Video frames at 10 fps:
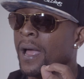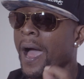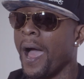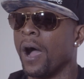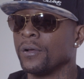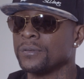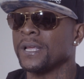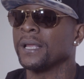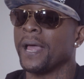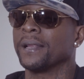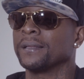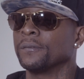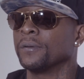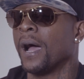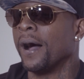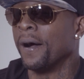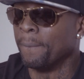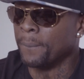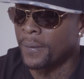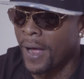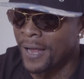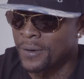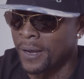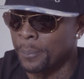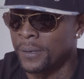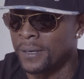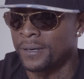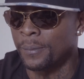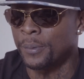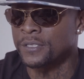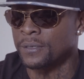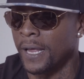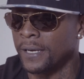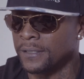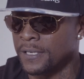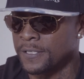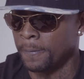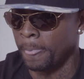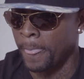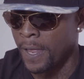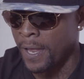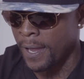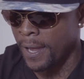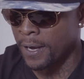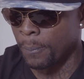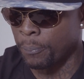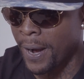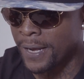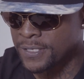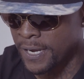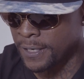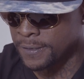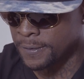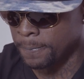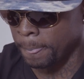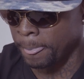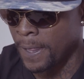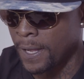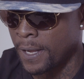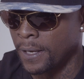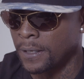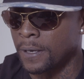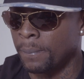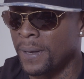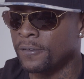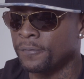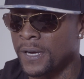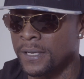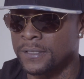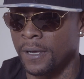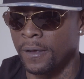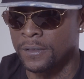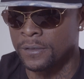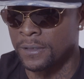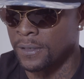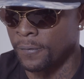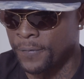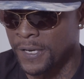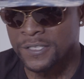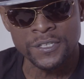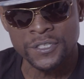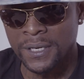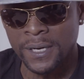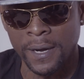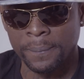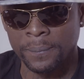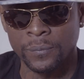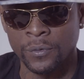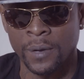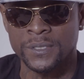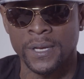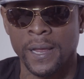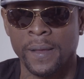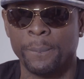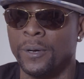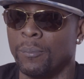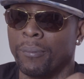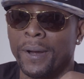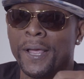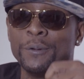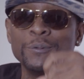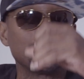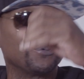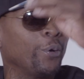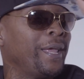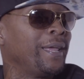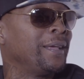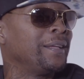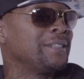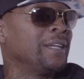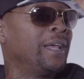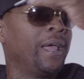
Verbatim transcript: how say like um, I try to put it in a picture like this. And the projects, the motherfuckers, uh, the fix the shit up. You know what I'm saying? Put brand new swings